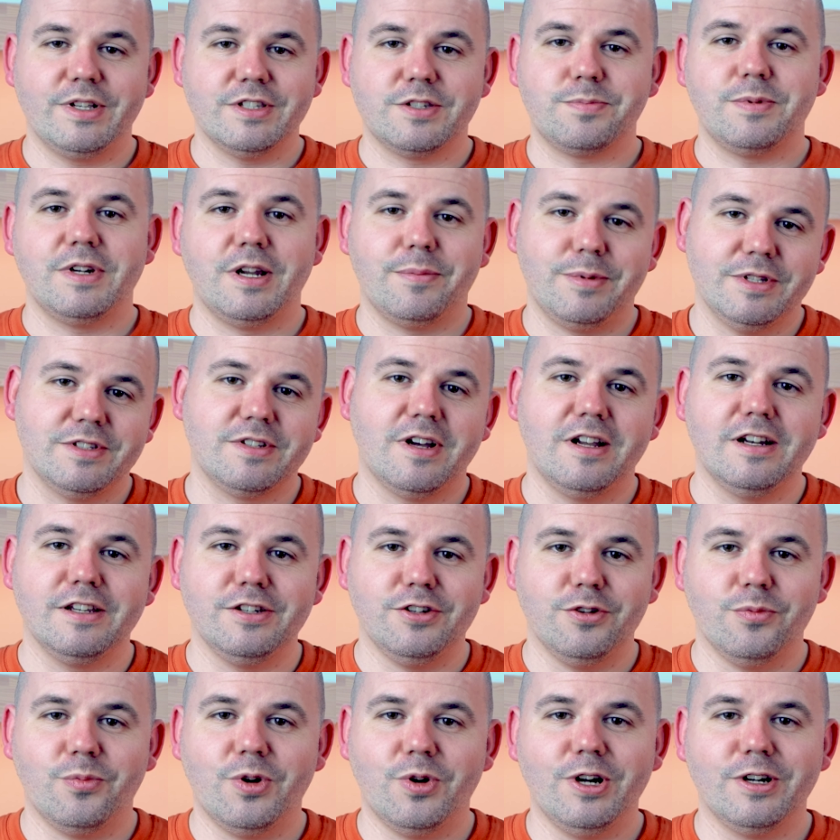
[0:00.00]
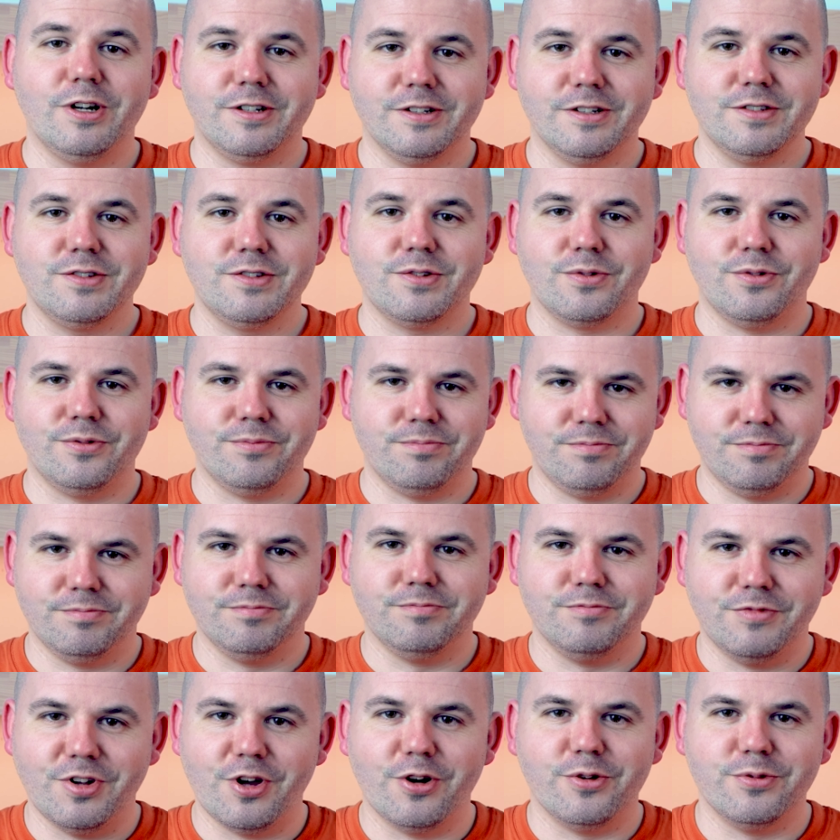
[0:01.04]
we can spin up entirely new workers or
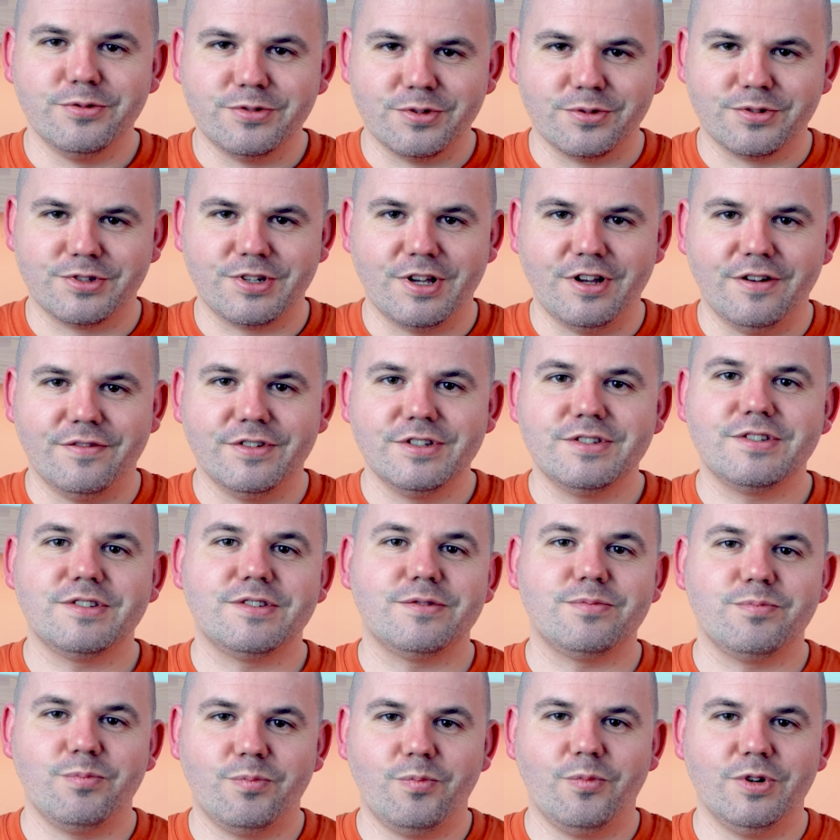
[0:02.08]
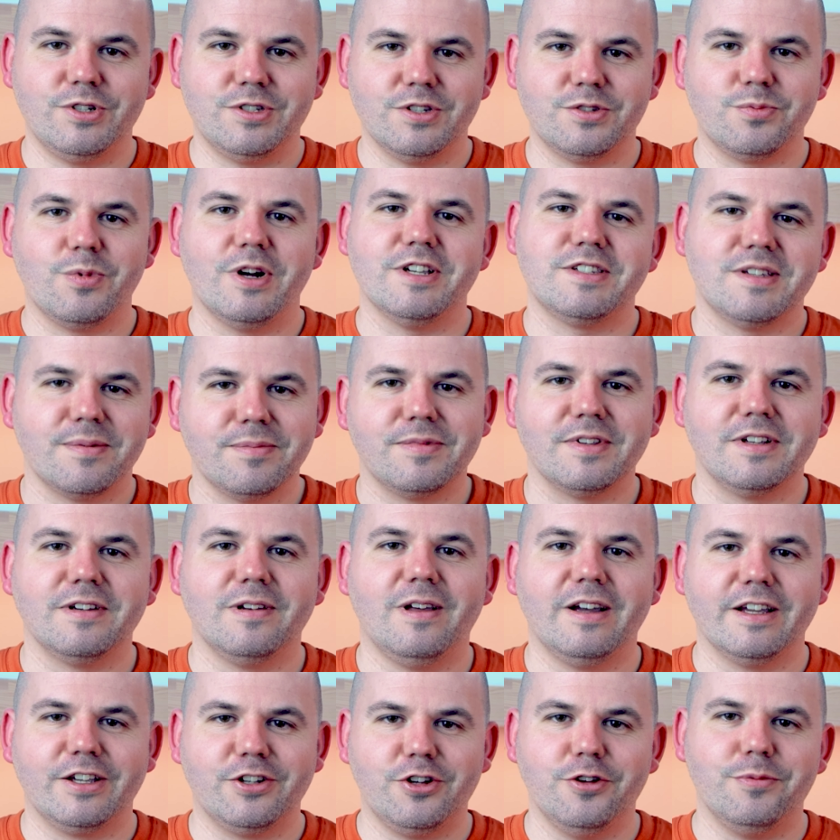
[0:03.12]
nodes or servers, which is where something
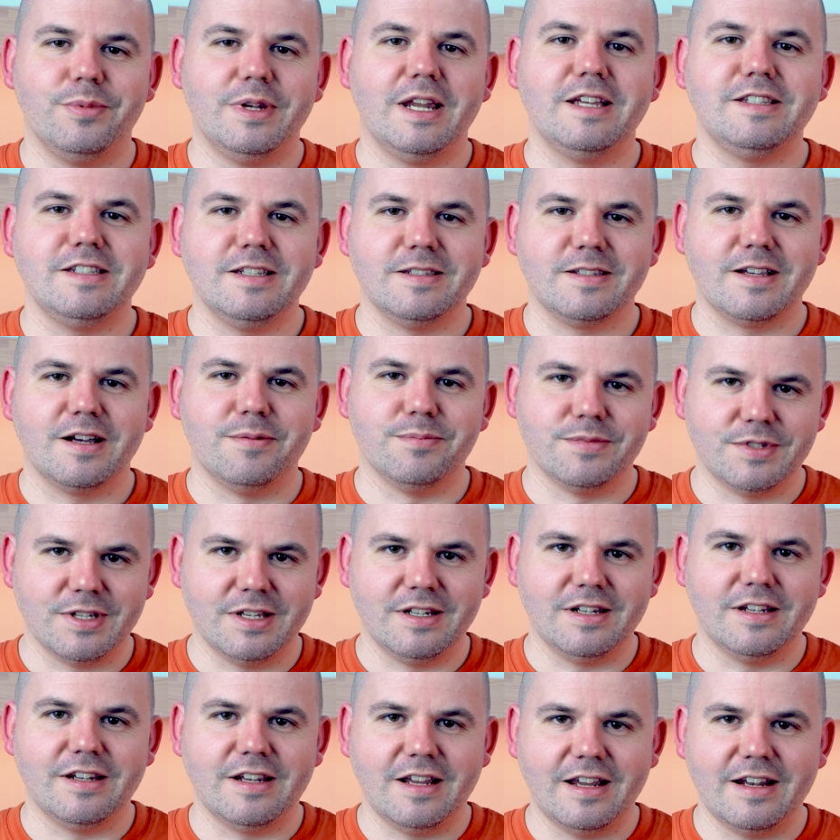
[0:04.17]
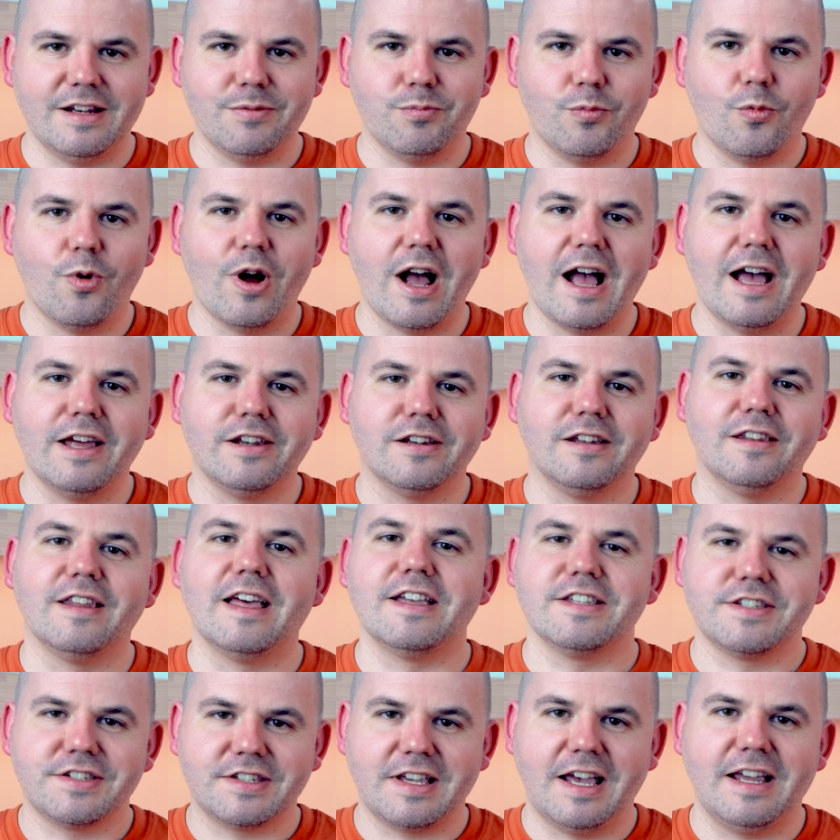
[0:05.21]
like Kubernetes comes in and, and will handle
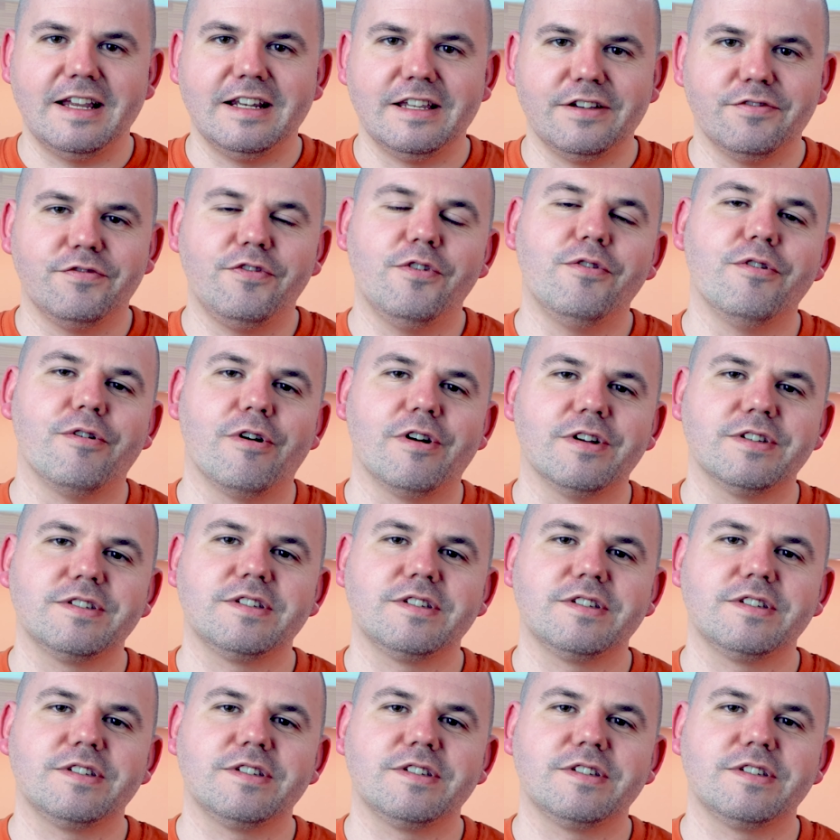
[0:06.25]
that scaling for